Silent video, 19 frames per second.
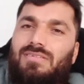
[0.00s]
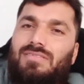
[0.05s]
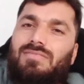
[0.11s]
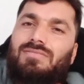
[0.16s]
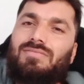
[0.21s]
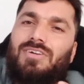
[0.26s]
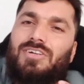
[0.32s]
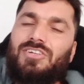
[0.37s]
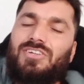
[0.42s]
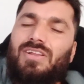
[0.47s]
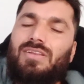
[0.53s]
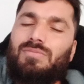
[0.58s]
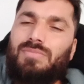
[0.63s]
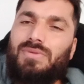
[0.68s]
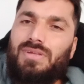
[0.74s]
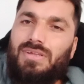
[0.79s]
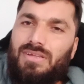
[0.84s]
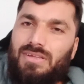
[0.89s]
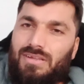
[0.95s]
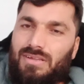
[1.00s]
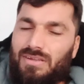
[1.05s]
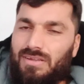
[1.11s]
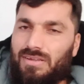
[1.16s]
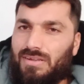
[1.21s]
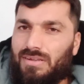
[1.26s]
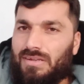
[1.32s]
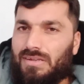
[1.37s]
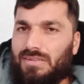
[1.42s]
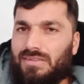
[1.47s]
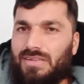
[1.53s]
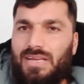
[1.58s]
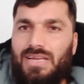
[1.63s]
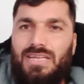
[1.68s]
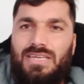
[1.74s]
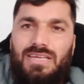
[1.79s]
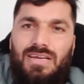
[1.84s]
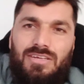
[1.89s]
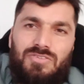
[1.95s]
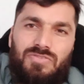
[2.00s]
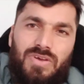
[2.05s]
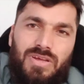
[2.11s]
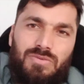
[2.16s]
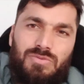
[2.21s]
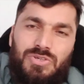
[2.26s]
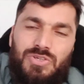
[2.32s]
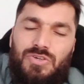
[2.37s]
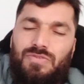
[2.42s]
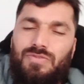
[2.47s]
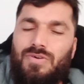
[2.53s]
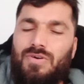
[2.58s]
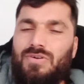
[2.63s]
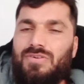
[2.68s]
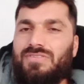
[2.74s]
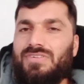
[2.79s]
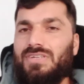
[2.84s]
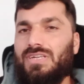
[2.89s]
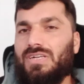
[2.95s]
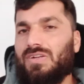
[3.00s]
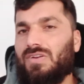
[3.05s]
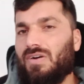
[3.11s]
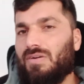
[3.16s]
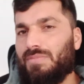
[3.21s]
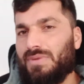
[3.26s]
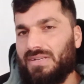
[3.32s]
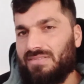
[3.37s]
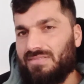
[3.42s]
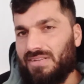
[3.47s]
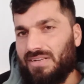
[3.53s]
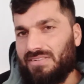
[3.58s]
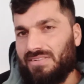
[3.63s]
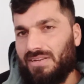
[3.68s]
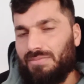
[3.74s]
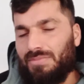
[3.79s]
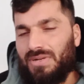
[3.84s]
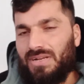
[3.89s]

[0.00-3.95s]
what shall be the areas where we should focus in economics section,